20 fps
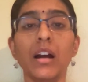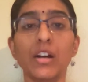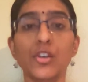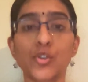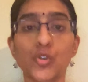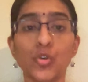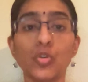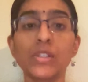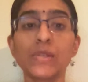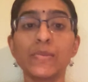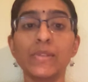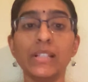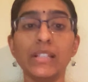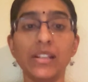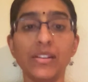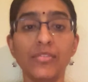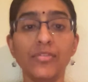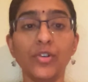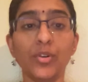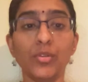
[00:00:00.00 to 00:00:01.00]
souls will
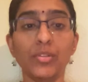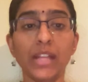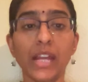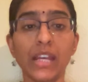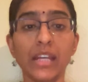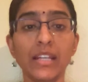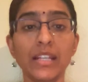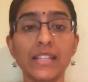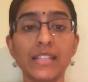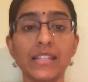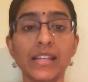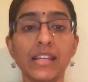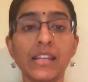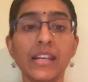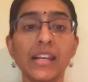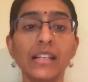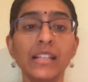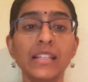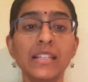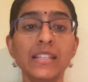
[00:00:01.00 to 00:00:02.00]
live over there. It's a
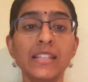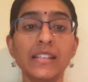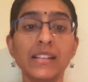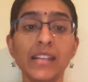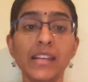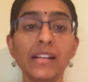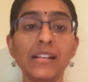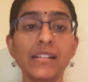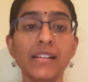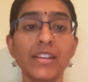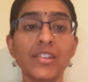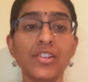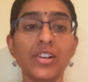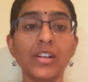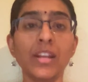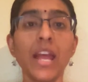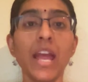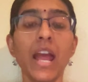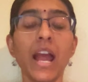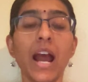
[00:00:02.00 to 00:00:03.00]
real
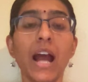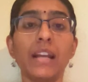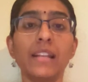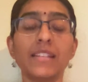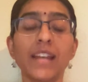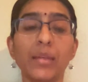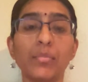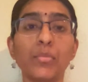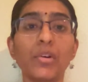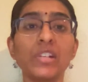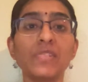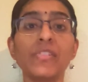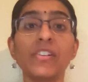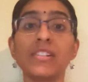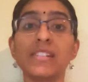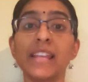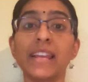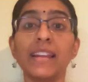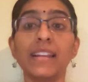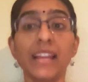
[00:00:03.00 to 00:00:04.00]
region, and its atmosphere
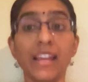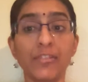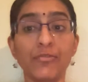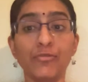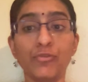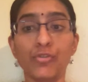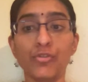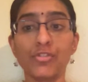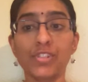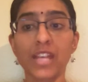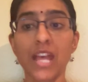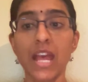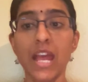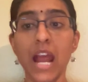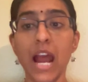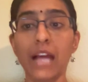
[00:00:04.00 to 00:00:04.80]
is like a life force.